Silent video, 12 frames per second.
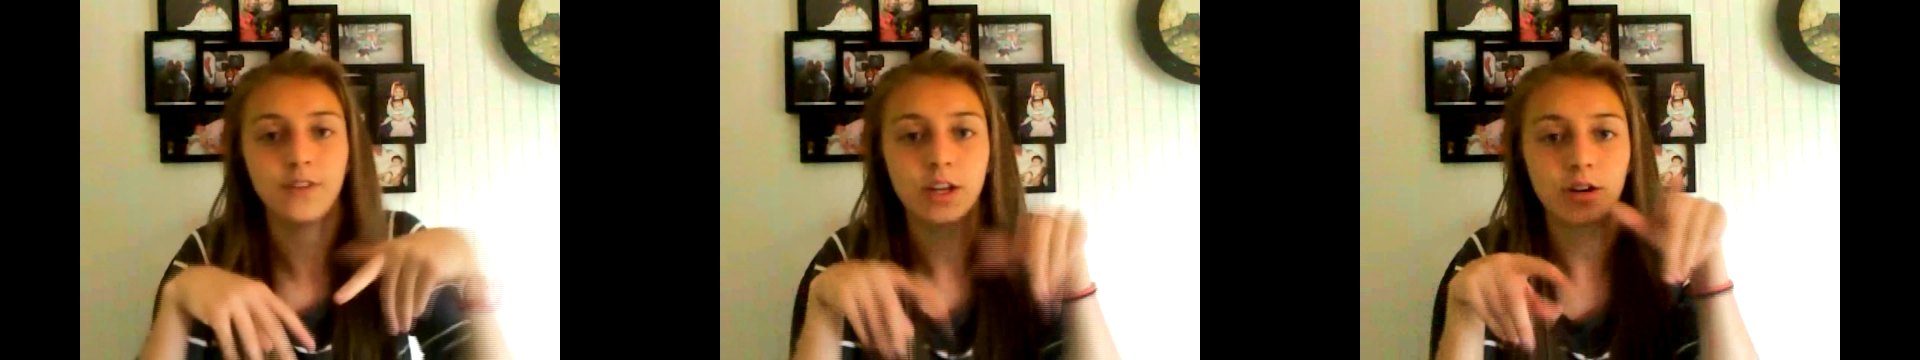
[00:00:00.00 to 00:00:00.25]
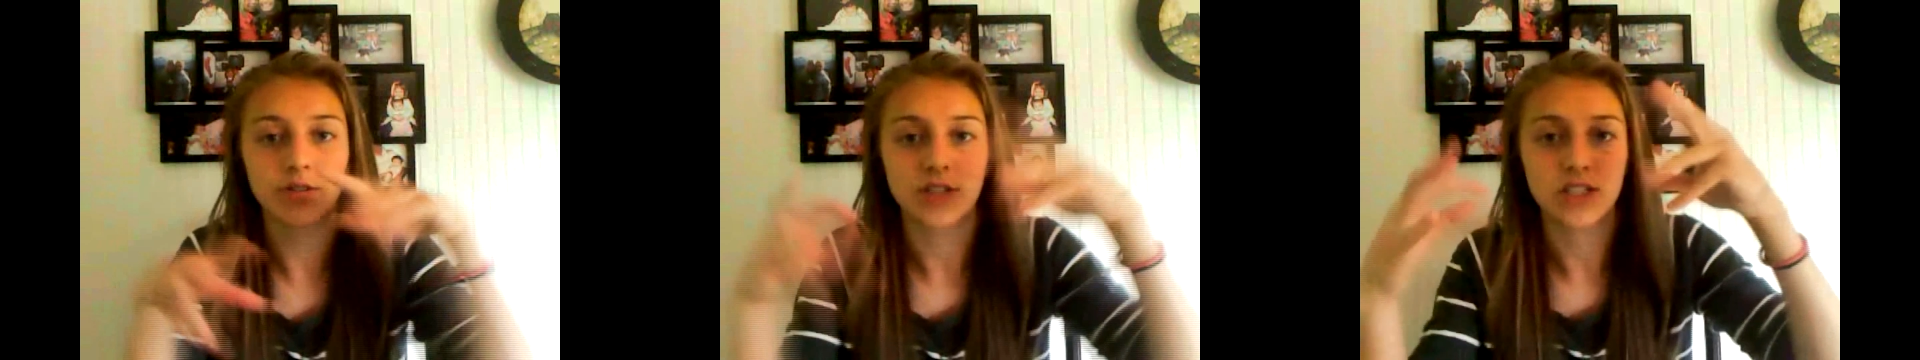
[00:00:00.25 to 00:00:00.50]

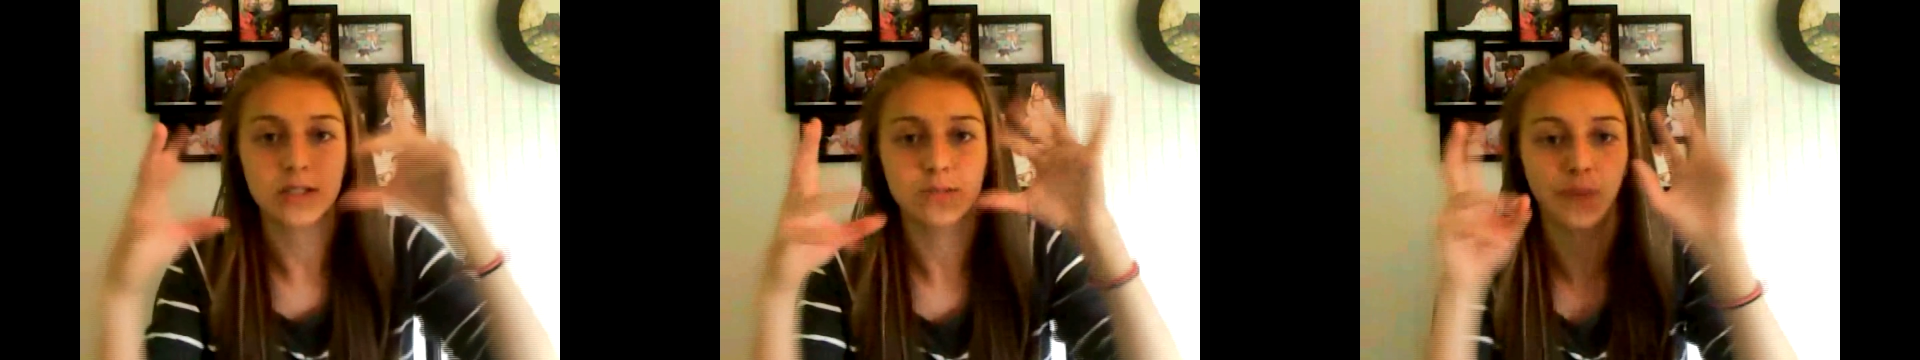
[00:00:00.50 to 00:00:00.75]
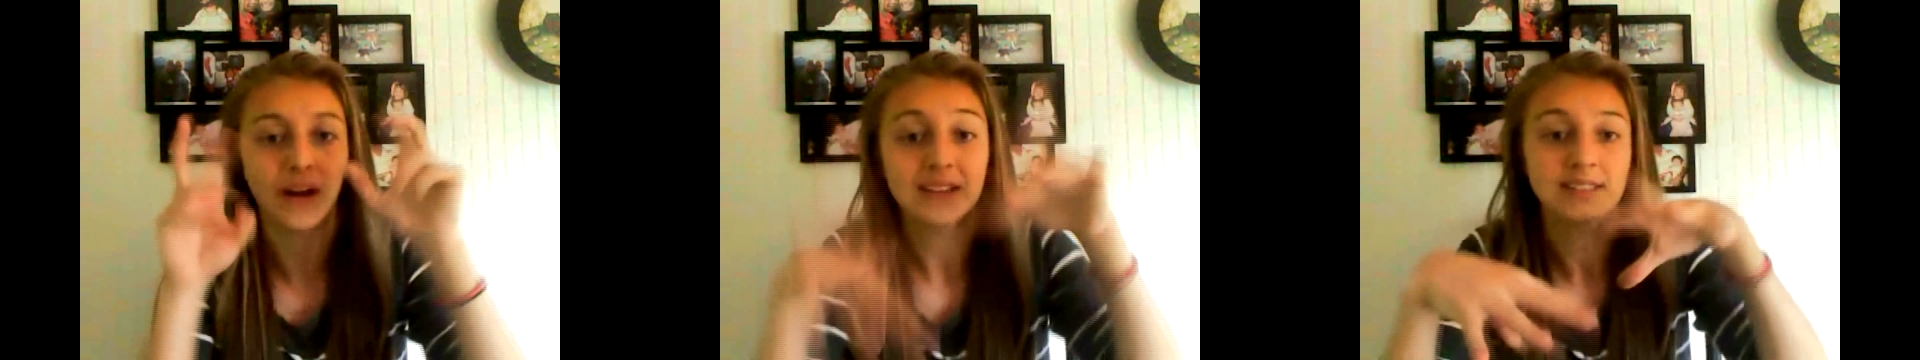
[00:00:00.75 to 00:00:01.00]
video
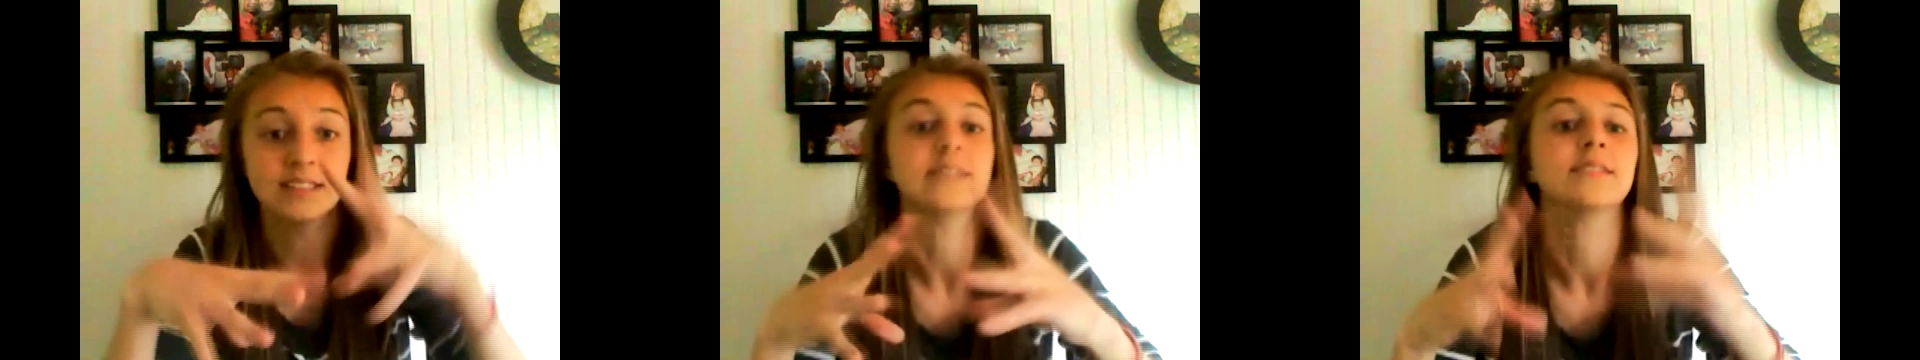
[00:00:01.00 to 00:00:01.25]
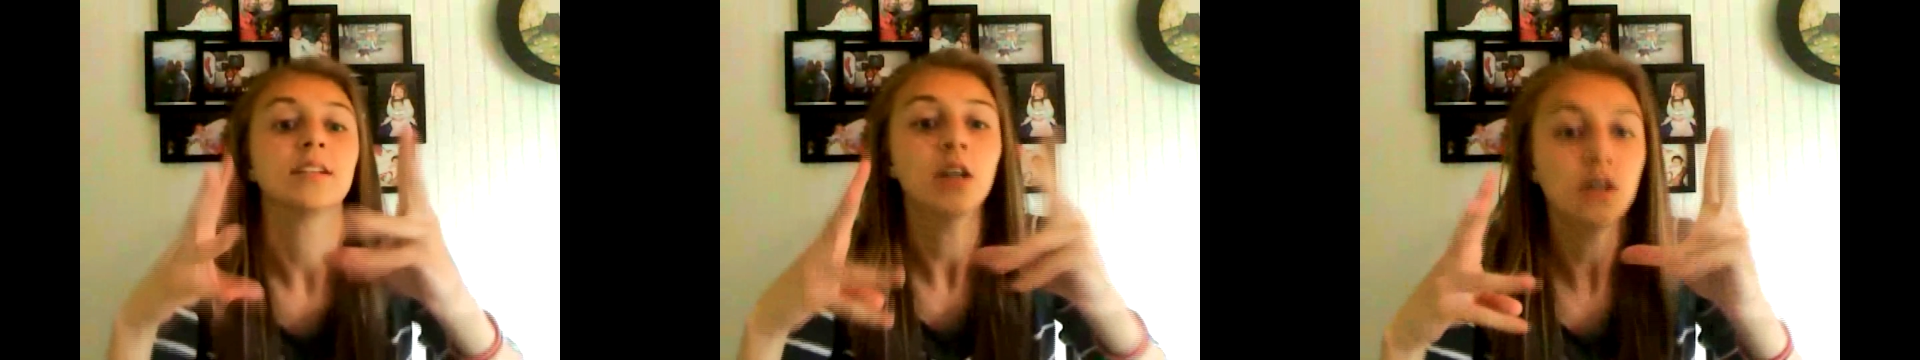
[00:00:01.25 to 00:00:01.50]

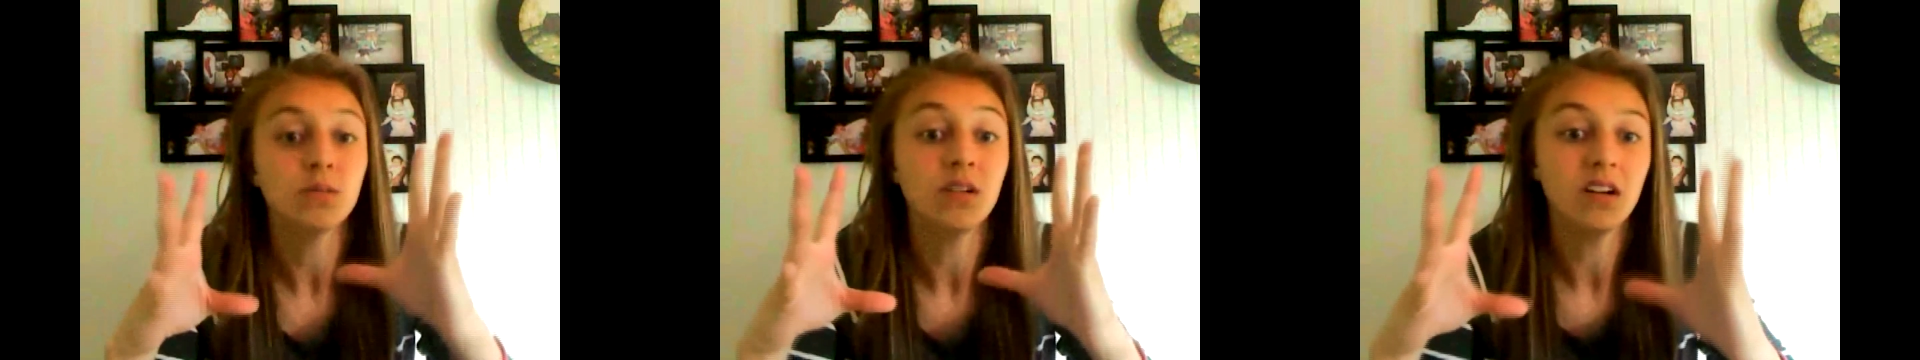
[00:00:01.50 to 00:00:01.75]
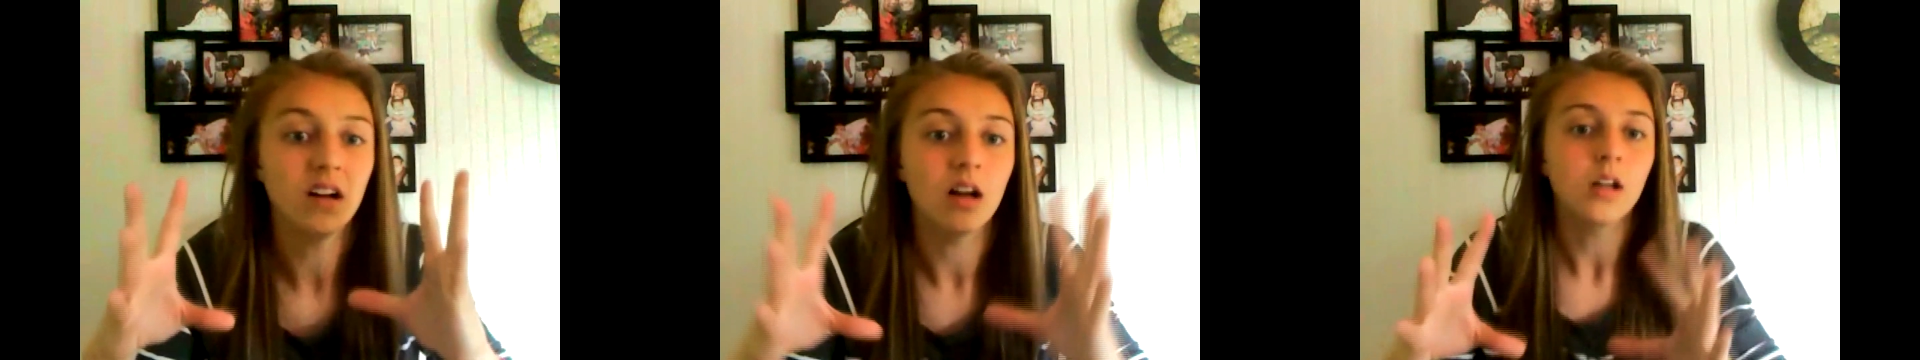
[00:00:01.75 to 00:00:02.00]
responses. Ugh.